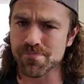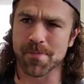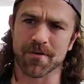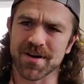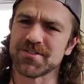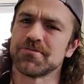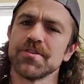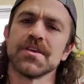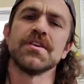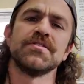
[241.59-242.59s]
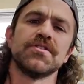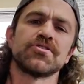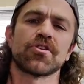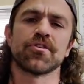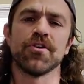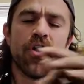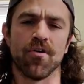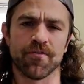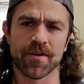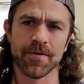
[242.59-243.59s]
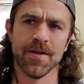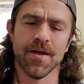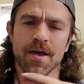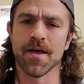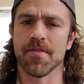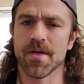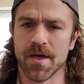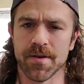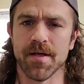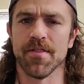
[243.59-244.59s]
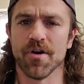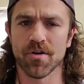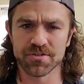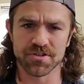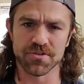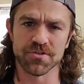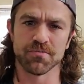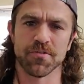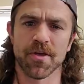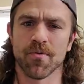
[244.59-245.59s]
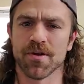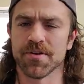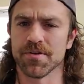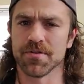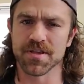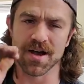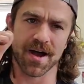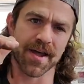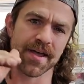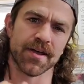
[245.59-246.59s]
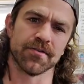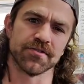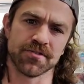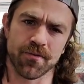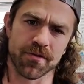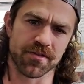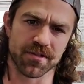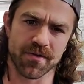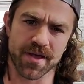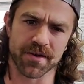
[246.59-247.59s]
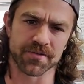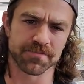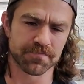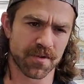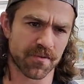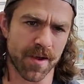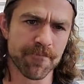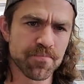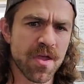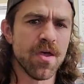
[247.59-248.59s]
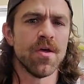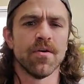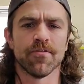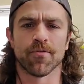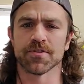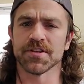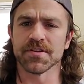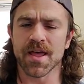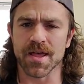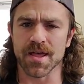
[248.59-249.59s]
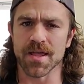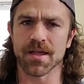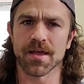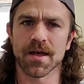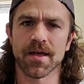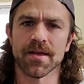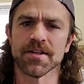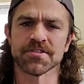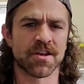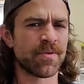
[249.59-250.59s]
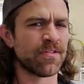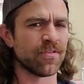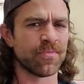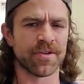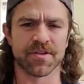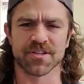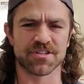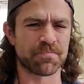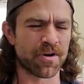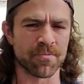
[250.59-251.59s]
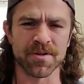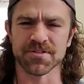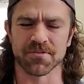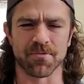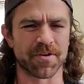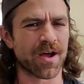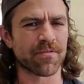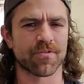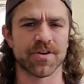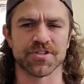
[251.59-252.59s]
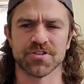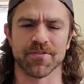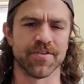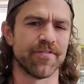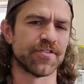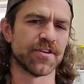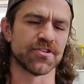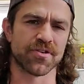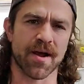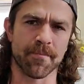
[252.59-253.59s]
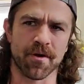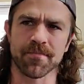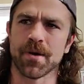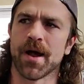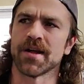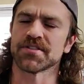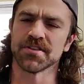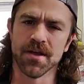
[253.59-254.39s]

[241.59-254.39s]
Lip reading: All right. It's really easy to turn over, and then they'll choose what they want to do, the high handles or the low handles. Okay. For today, it's going to be a little bit experimental. We're not quite sure. We've never done trap bar max.